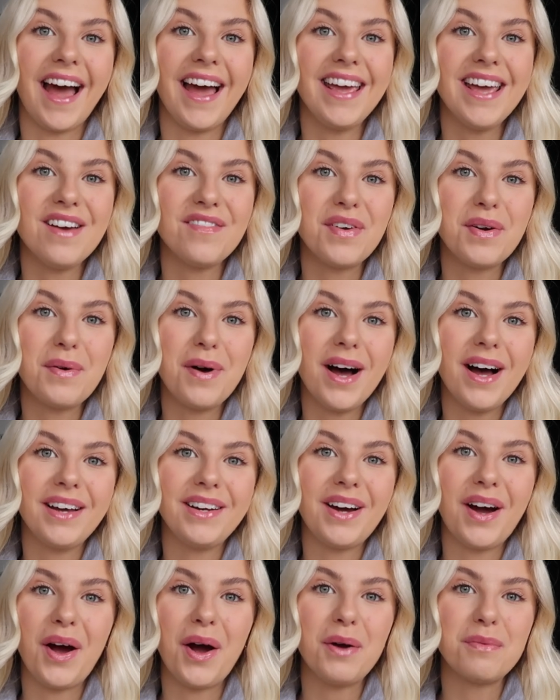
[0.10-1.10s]
Hey
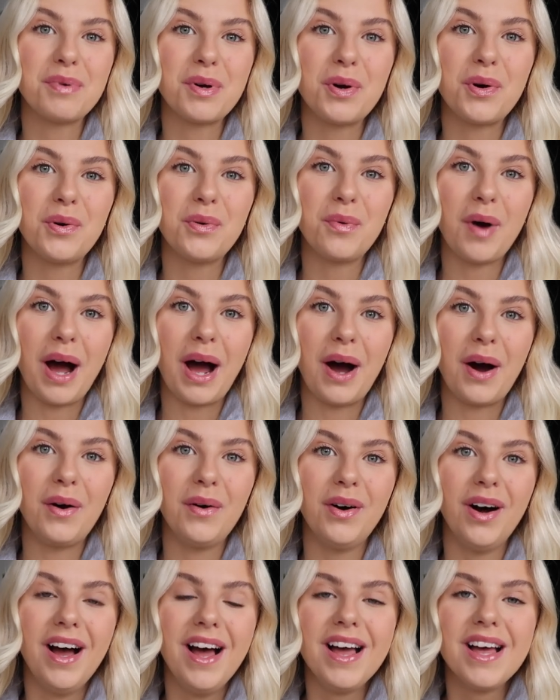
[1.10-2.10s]
everyone, I hope you're all
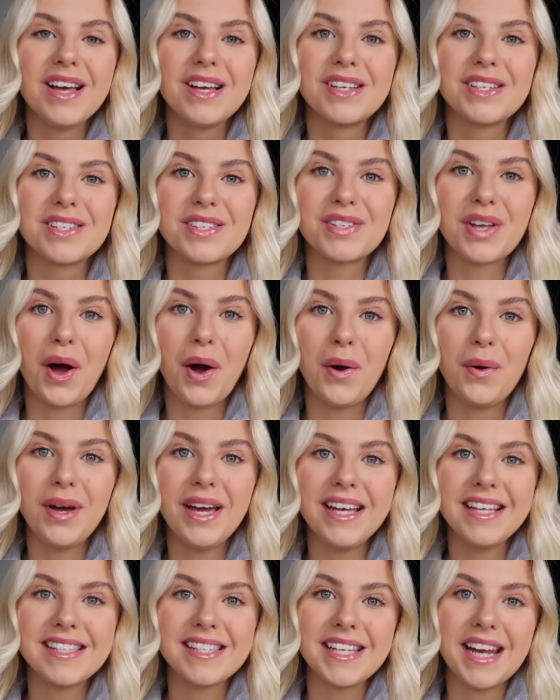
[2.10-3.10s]
well. So
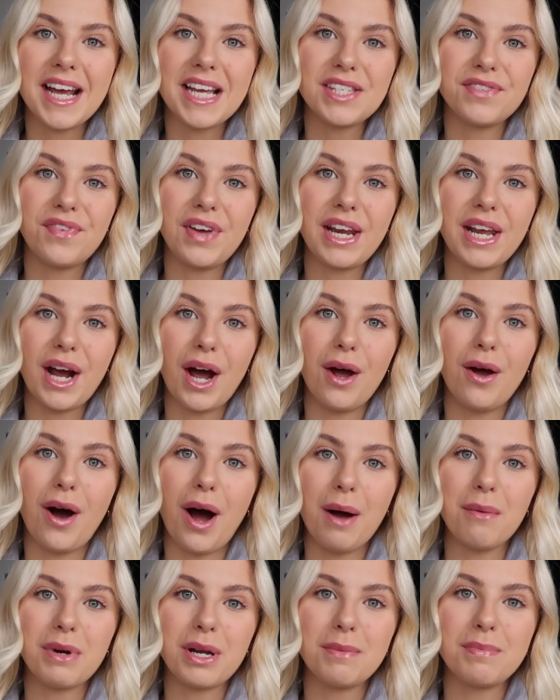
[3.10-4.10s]
in today's video,
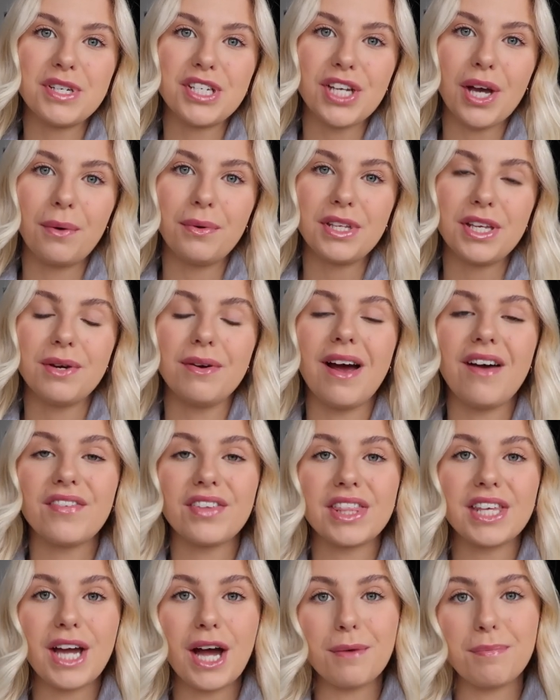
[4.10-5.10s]
I'm going to be showing you
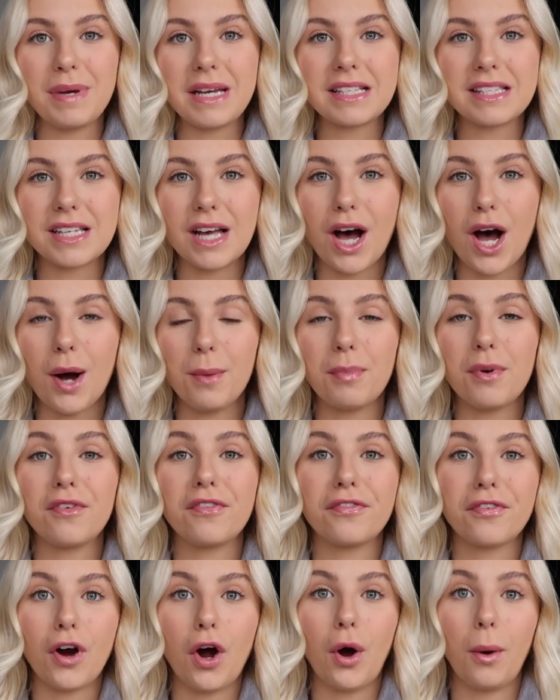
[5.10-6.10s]
everything I picked up
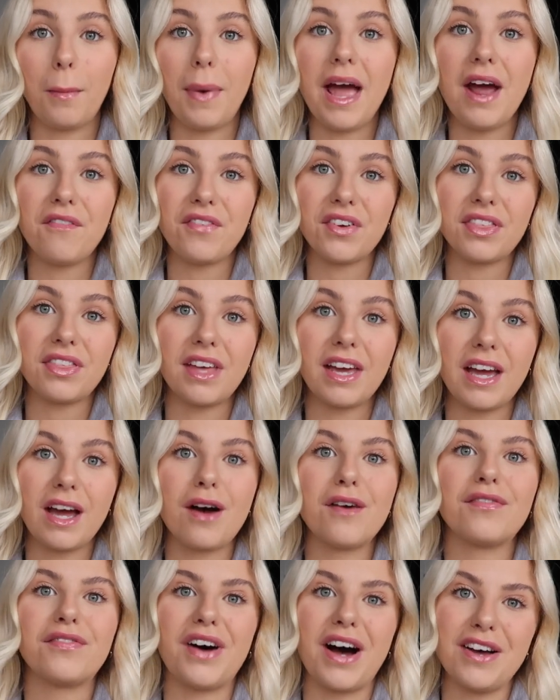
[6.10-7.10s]
from
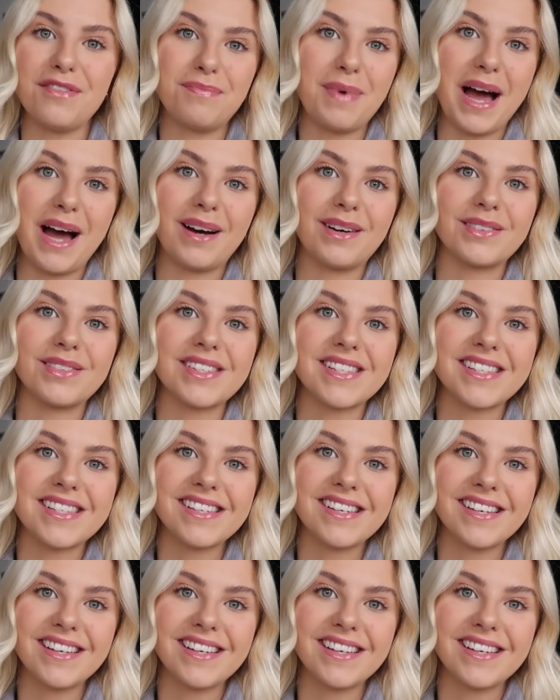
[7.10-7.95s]
EVERYTHING5POUNDS.